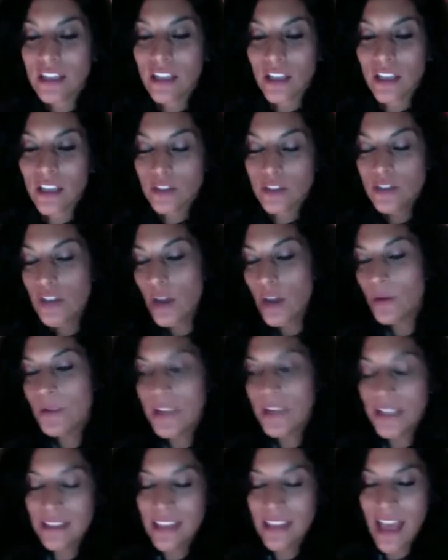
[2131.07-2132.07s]

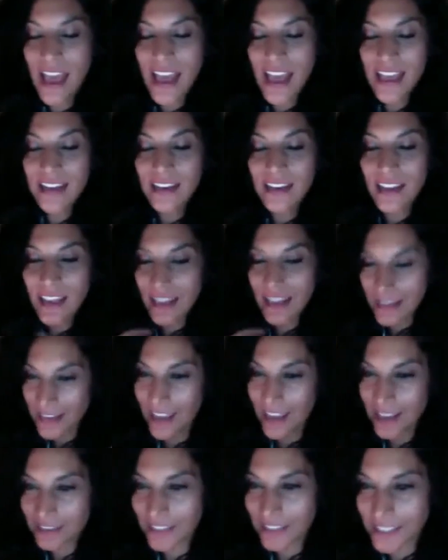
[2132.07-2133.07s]
Knowing that, and
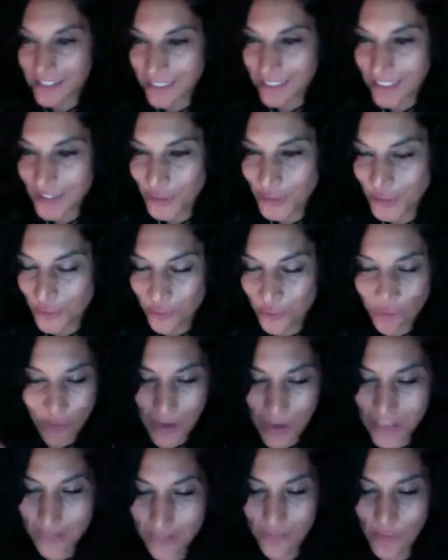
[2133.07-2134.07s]
like that's great
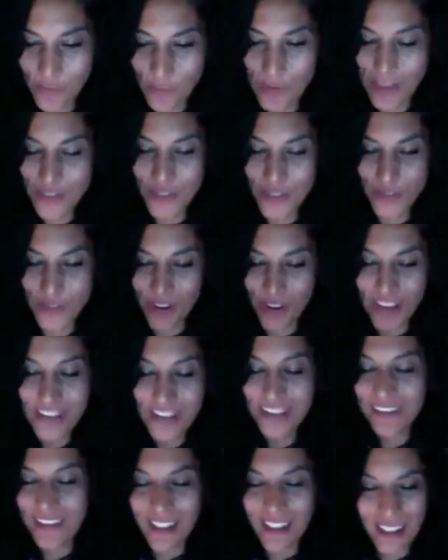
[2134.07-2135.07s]
information,
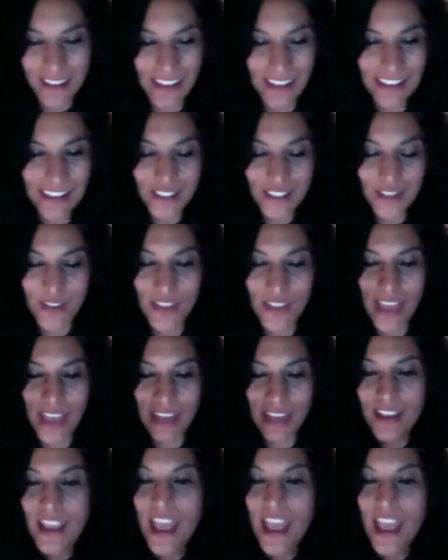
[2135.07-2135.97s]
right? I like to know that.